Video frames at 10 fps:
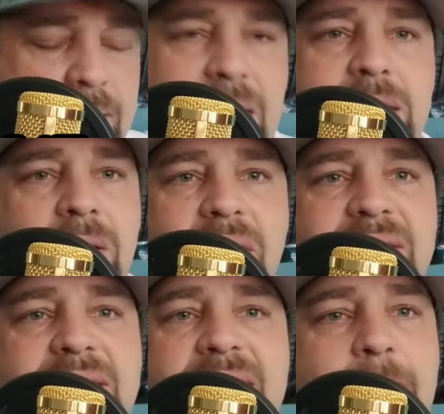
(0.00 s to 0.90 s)
Next on the
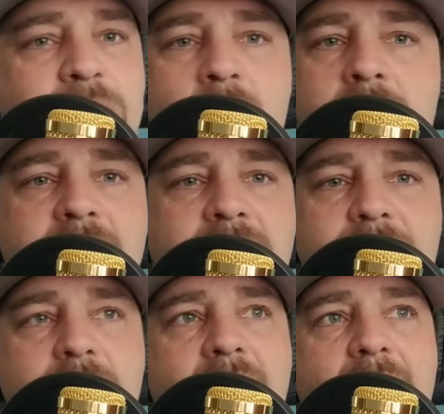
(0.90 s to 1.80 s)
list is Sam Darnold,
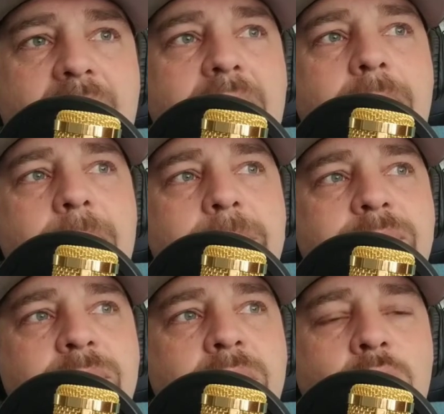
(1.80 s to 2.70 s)
another guy
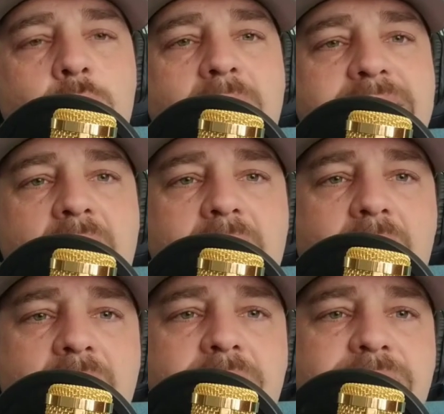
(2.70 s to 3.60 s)
who has had a
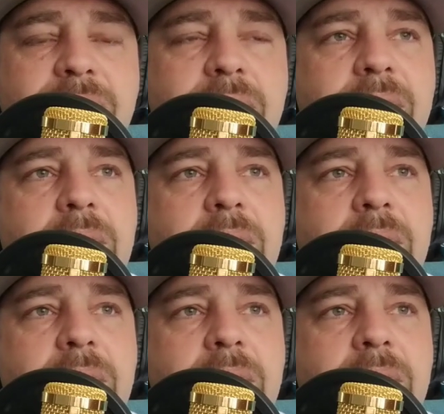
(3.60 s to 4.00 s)
lot of,